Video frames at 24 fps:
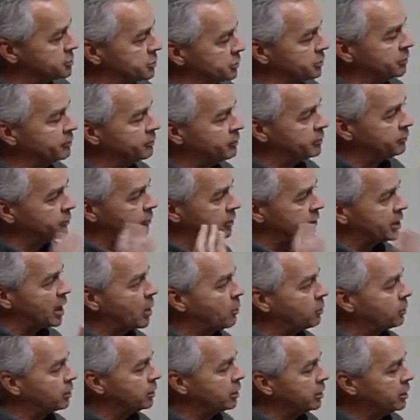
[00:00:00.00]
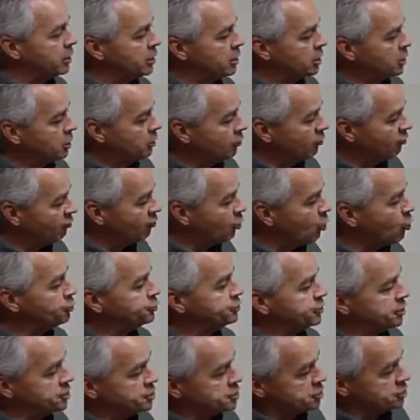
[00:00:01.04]
So even without
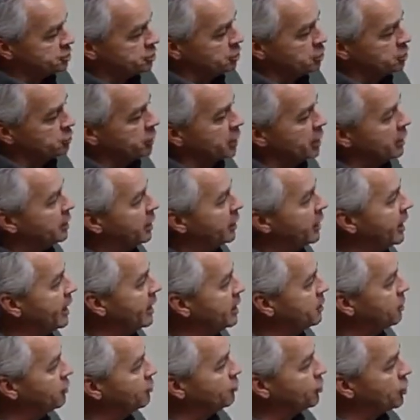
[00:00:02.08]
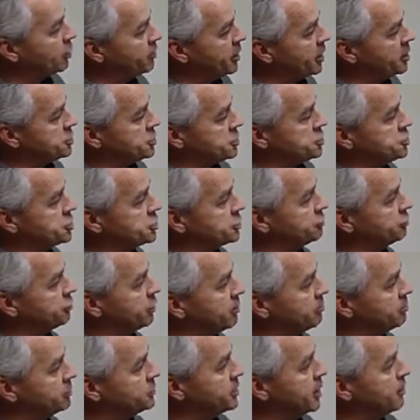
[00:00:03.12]
voltage, you get a halo formation just
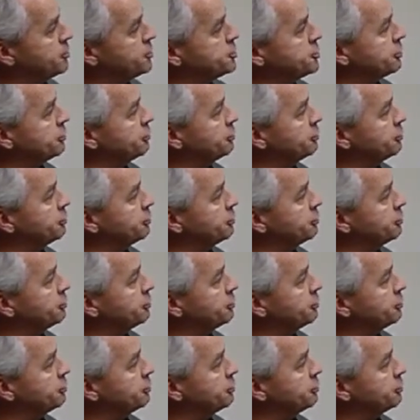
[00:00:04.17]
from temperature